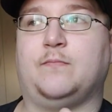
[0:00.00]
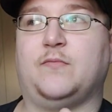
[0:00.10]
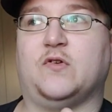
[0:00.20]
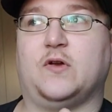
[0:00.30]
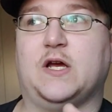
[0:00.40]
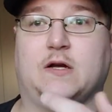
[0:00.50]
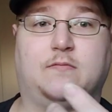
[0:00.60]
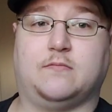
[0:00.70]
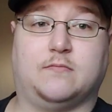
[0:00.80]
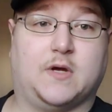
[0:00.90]
So yeah,
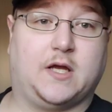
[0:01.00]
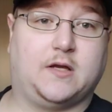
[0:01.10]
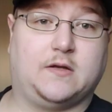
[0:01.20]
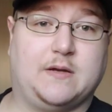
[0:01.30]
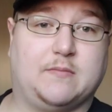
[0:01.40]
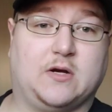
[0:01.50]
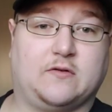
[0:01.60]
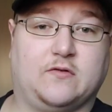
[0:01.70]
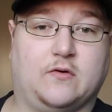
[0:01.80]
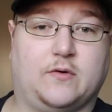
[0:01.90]
my
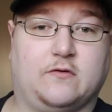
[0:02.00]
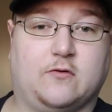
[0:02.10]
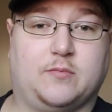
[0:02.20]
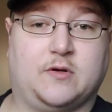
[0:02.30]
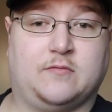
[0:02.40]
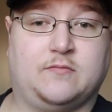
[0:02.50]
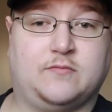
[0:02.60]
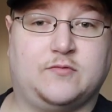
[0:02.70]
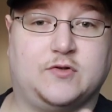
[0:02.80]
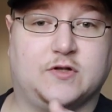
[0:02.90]
inbox is always open.
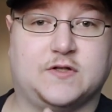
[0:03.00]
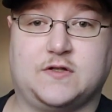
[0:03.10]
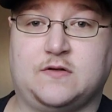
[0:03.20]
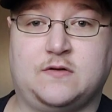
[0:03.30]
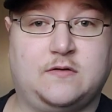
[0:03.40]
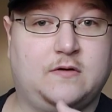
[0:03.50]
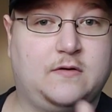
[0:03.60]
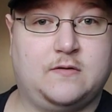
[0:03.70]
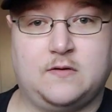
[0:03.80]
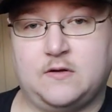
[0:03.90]
Just
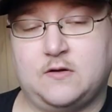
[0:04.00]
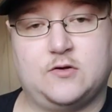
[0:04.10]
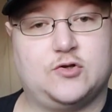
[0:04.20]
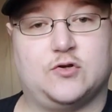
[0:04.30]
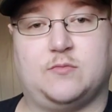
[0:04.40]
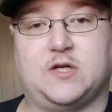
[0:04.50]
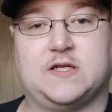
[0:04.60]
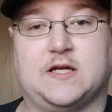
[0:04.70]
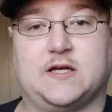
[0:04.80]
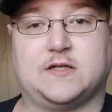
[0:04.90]
shoot me a
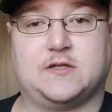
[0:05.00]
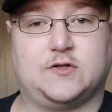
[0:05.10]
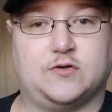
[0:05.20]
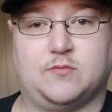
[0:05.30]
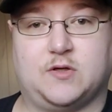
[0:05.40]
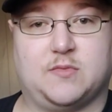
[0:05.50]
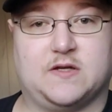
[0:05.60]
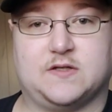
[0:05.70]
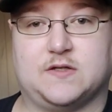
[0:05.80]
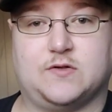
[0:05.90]
text, shoot me a
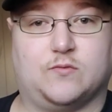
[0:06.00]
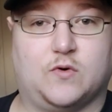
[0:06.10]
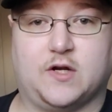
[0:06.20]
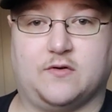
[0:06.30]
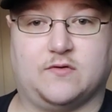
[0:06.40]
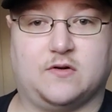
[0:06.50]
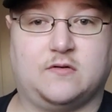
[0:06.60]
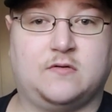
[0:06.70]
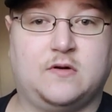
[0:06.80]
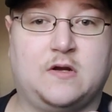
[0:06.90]
message, whatever.
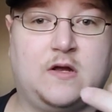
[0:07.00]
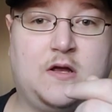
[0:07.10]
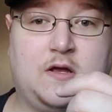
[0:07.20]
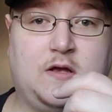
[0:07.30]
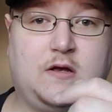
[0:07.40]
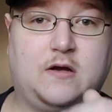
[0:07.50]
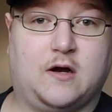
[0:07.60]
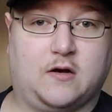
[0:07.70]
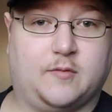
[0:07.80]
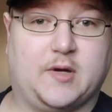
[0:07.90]

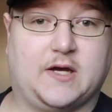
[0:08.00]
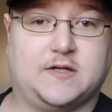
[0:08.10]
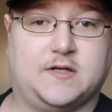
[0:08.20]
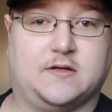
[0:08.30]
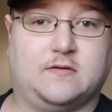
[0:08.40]
I'll get back to you